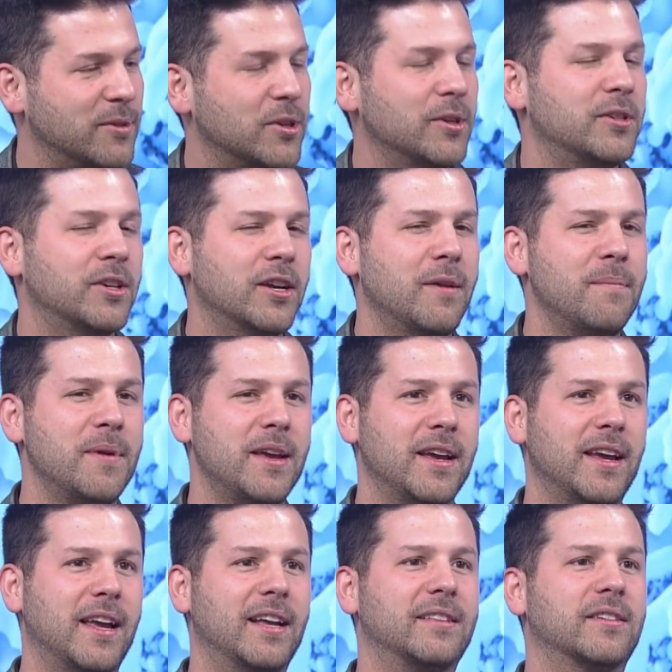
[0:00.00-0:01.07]
So it's going to
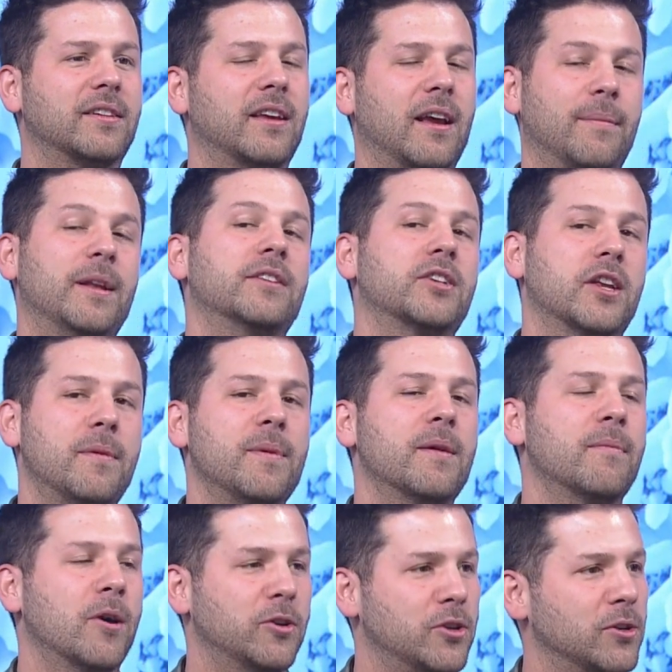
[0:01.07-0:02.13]
be it's I mean it's going to be
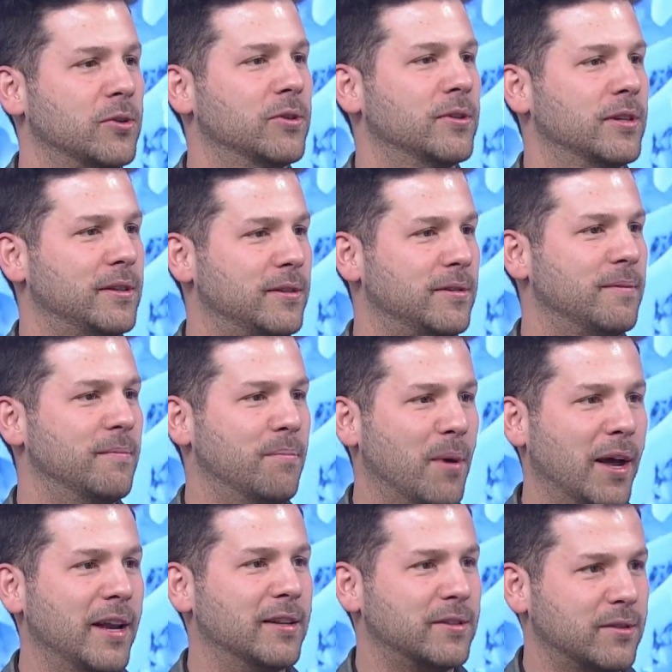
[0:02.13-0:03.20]
emotional and
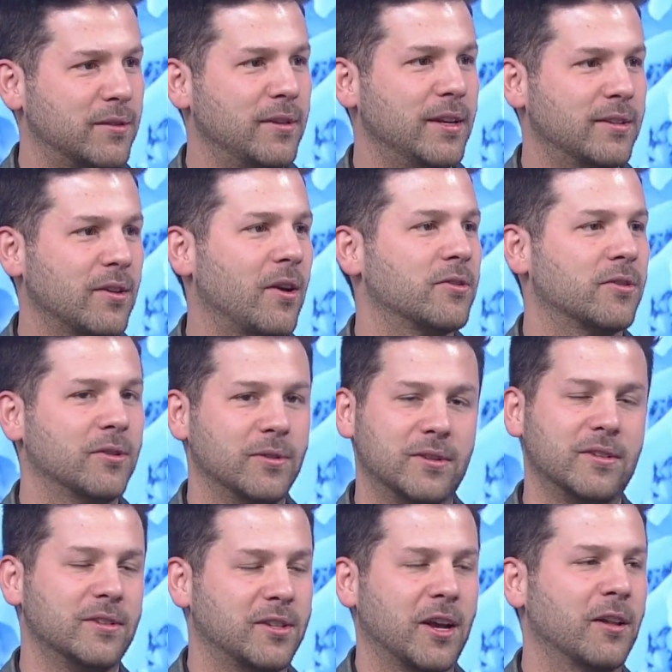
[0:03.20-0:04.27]
but it's it's also
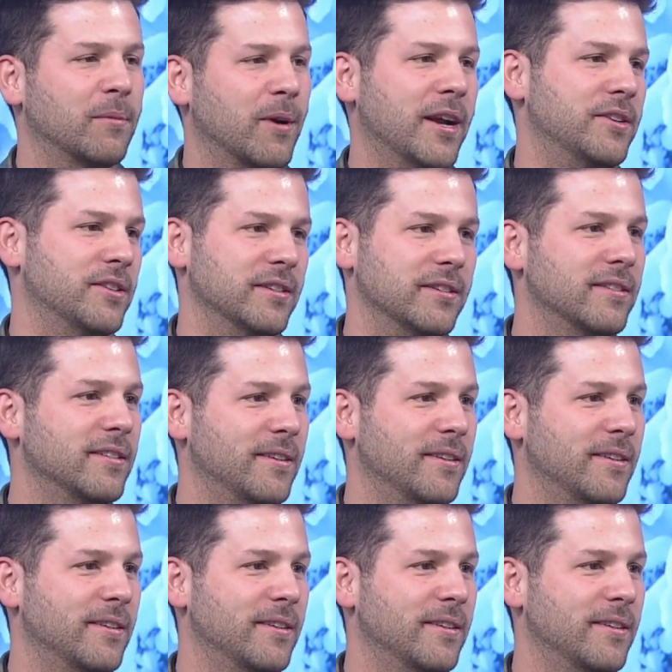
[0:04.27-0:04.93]
it's a celebration.